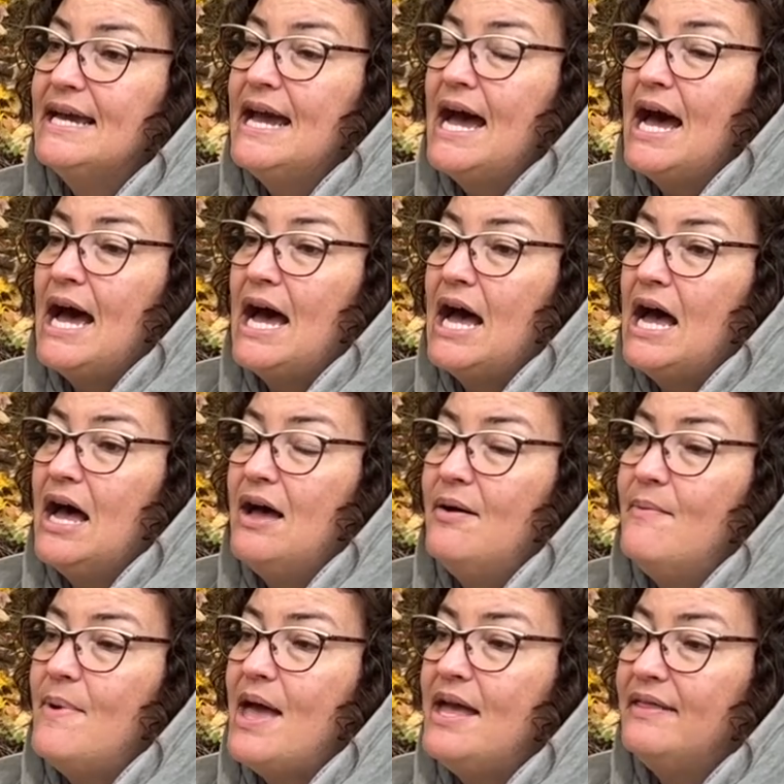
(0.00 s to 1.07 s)

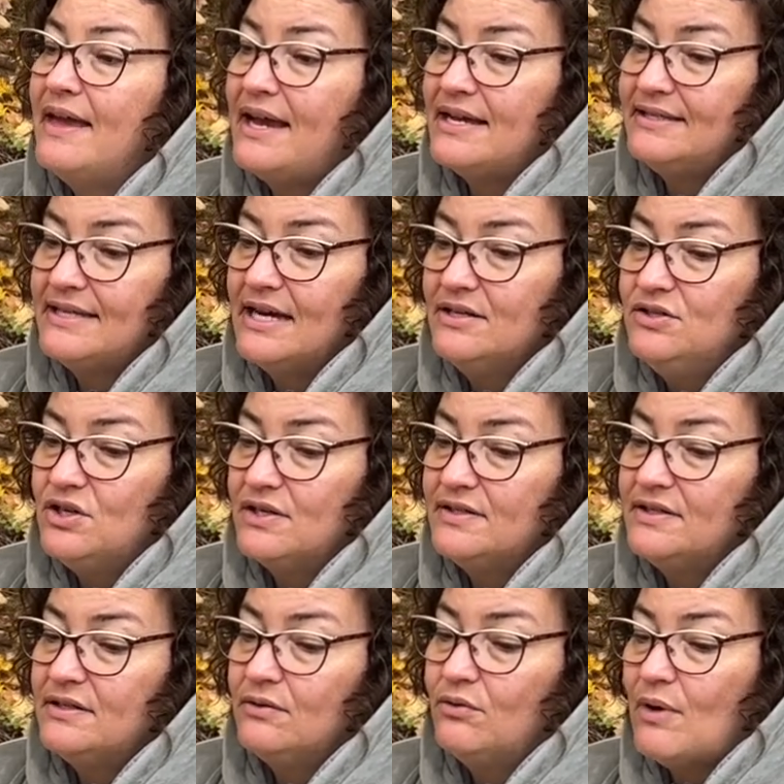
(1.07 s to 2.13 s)
And like I said,
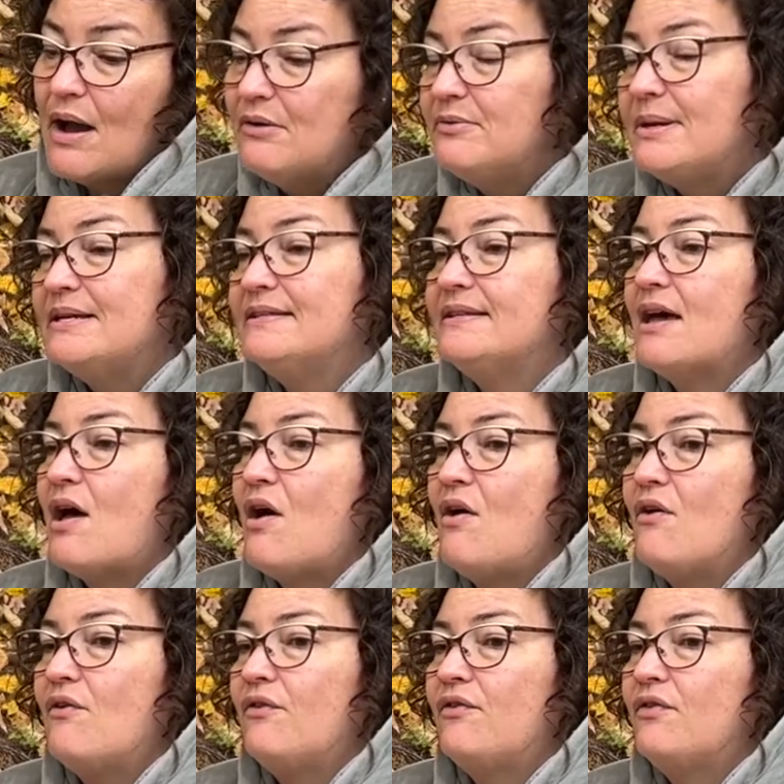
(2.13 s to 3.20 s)
just ground
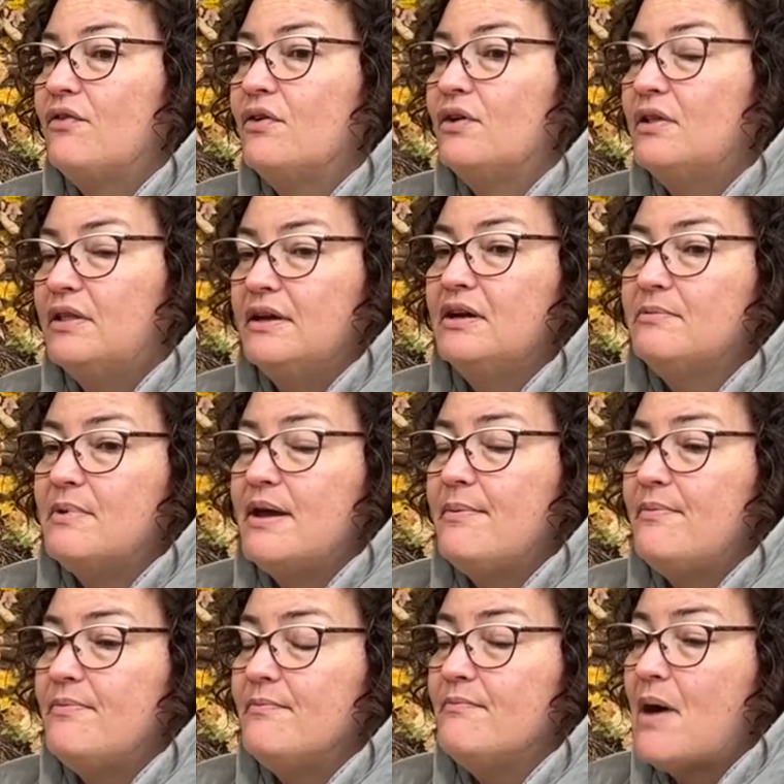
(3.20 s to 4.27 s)
myself, clear my
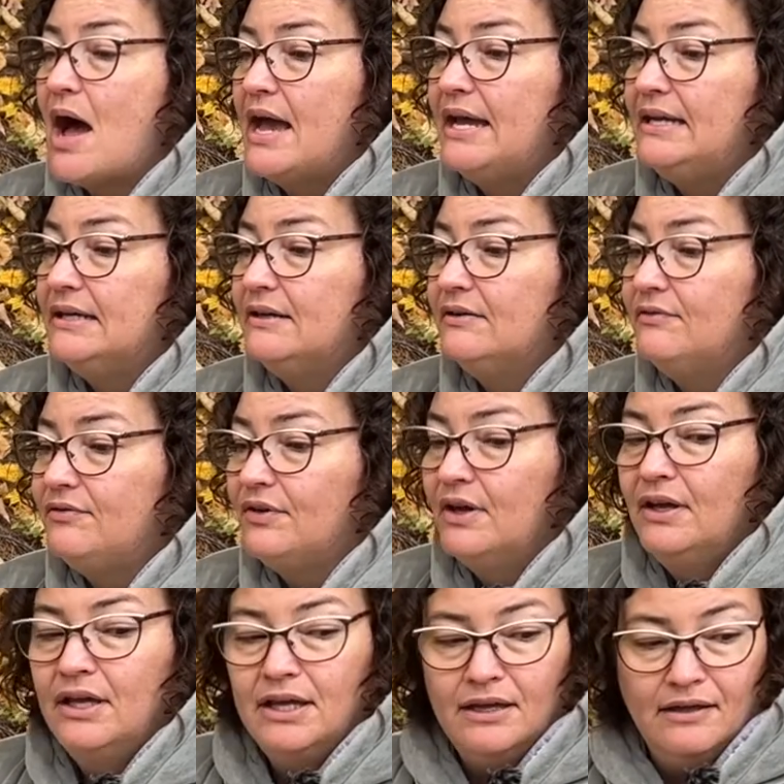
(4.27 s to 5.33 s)
mind of
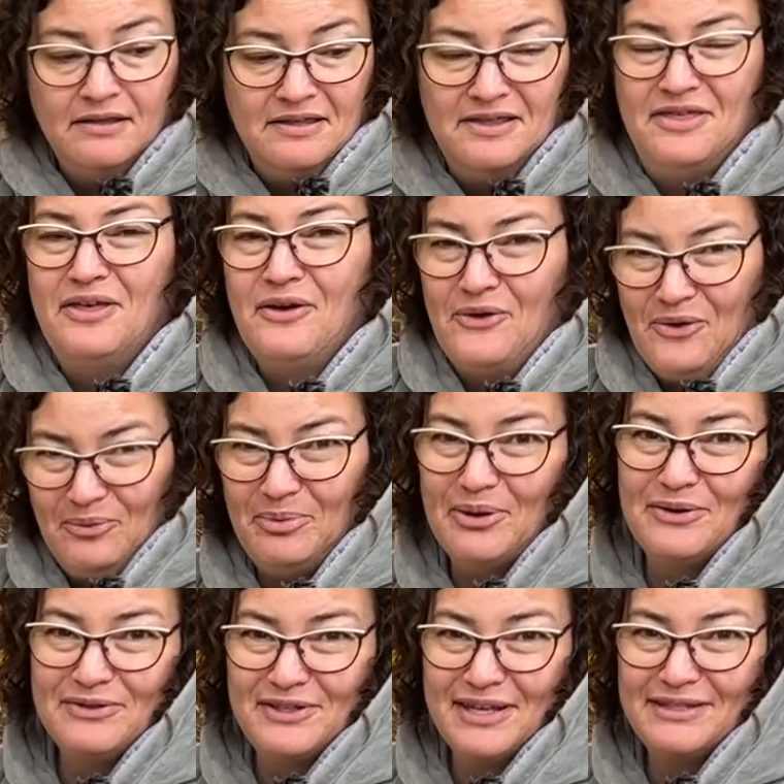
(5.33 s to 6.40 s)
the whole
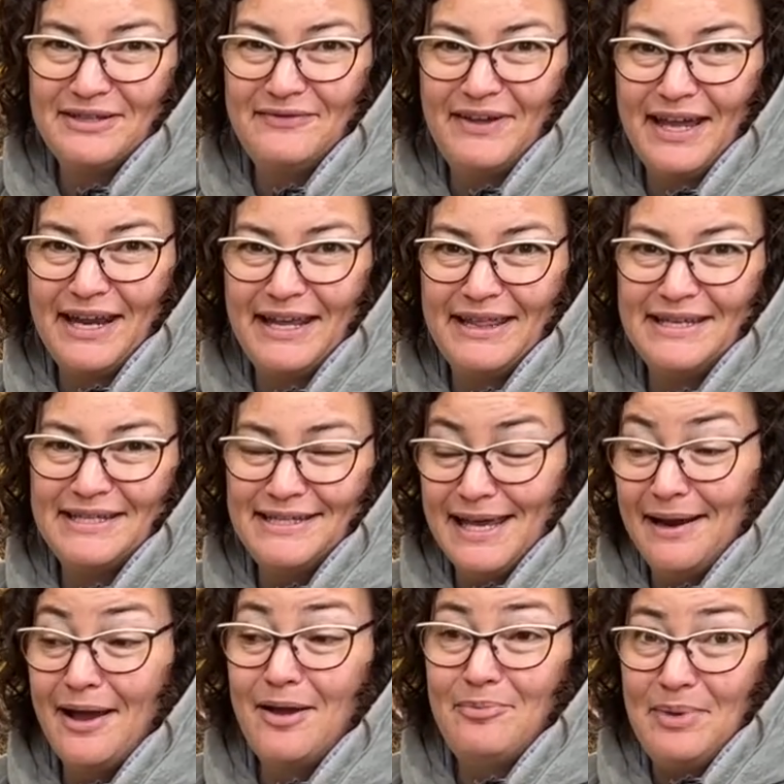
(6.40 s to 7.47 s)
process of getting this set
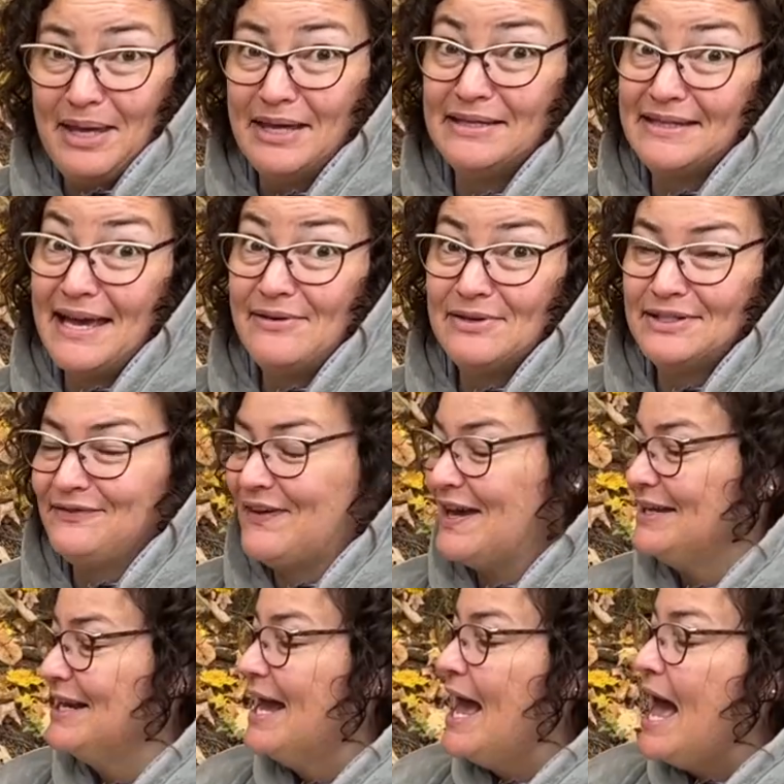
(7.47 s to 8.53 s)
up, because that was
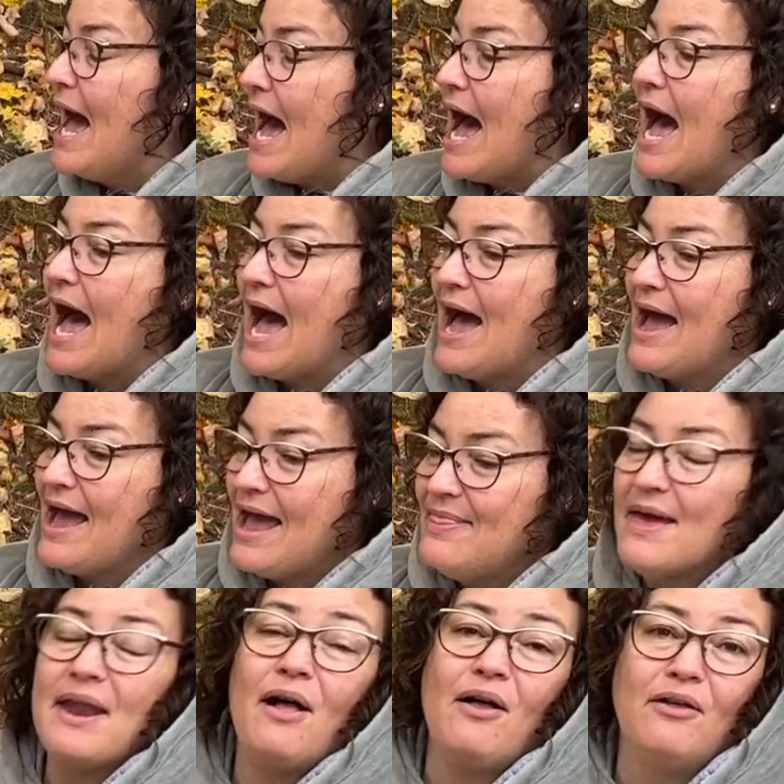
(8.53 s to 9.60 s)
fun. And
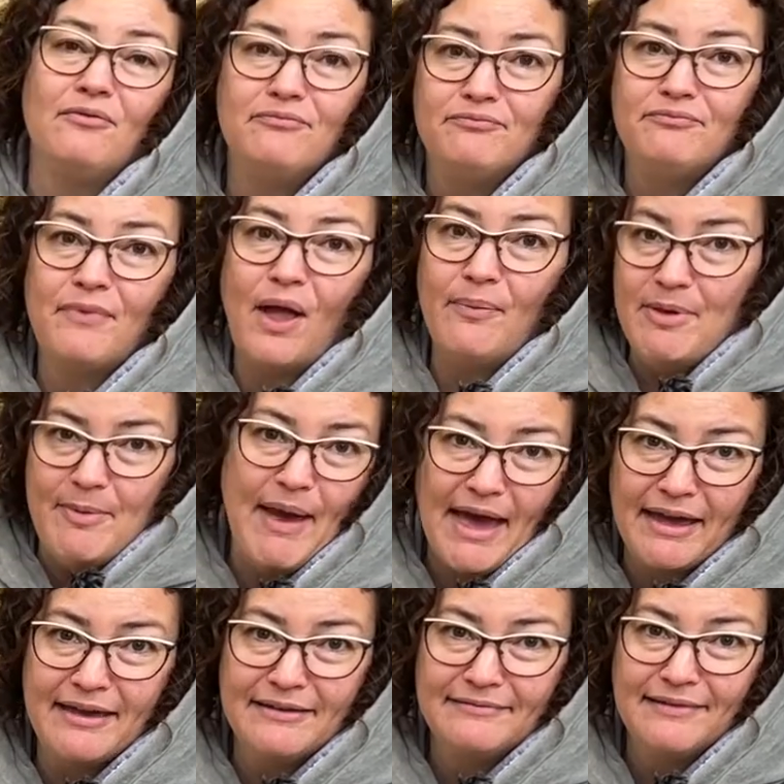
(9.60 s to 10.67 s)
then I'll be
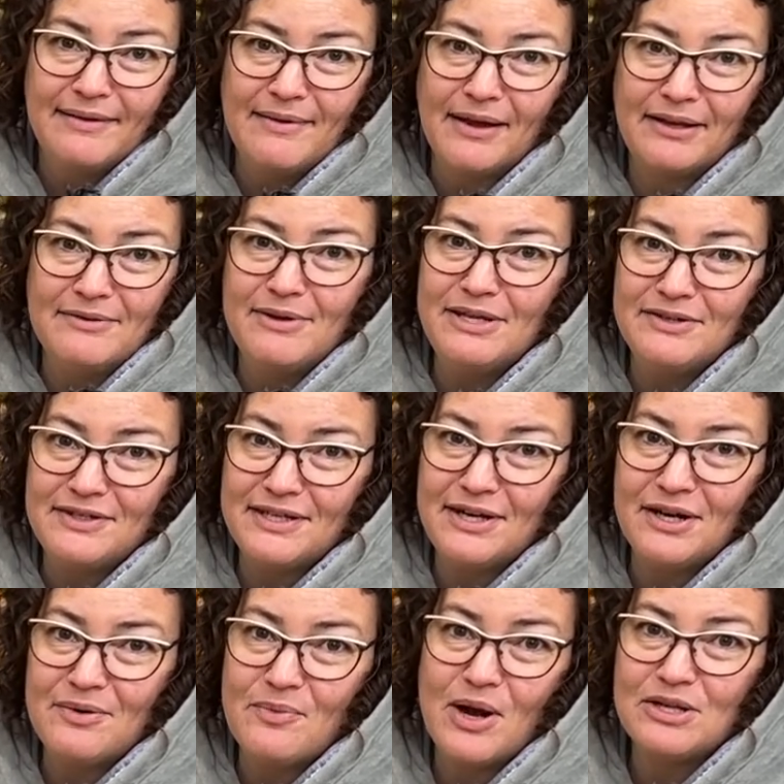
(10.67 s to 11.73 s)
back. I'm not going to make you sit
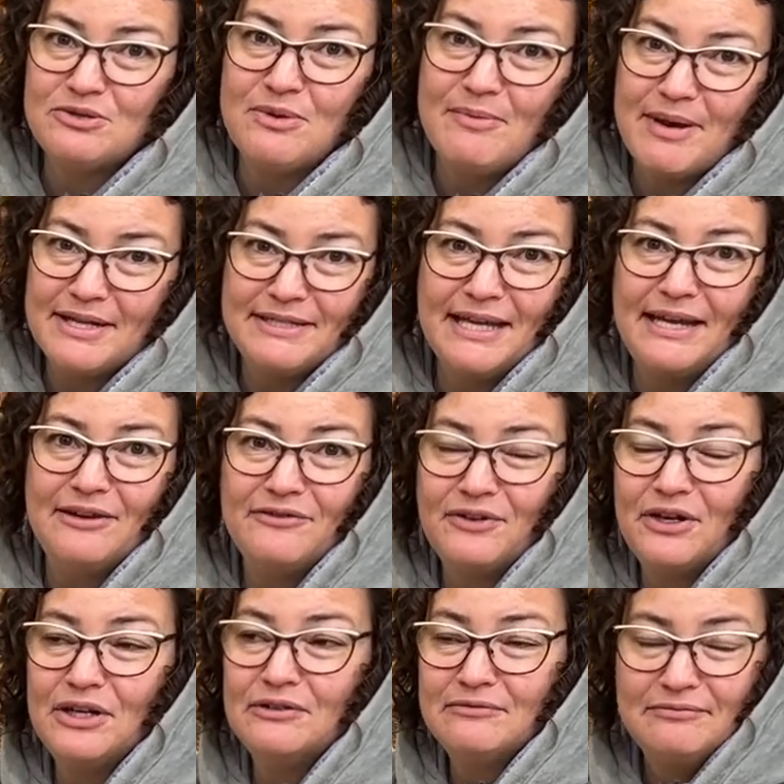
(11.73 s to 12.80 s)
here and watch me meditate
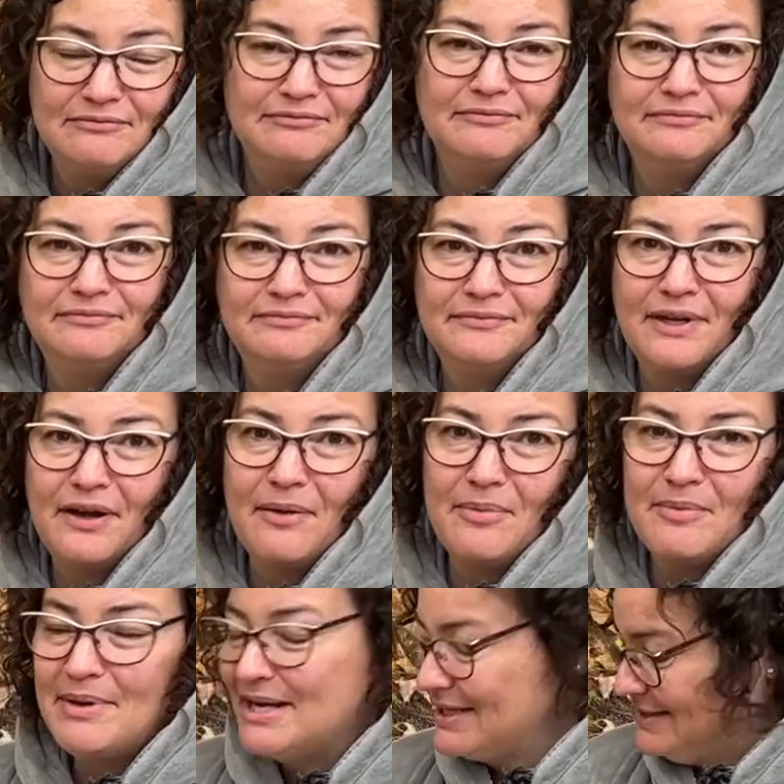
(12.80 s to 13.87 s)
for a couple
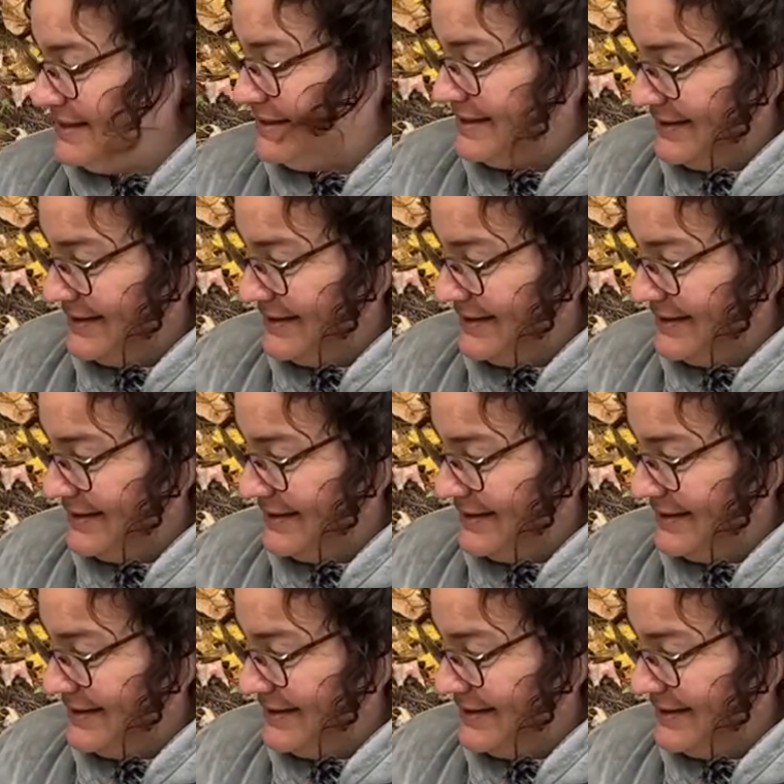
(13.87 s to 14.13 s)
minutes.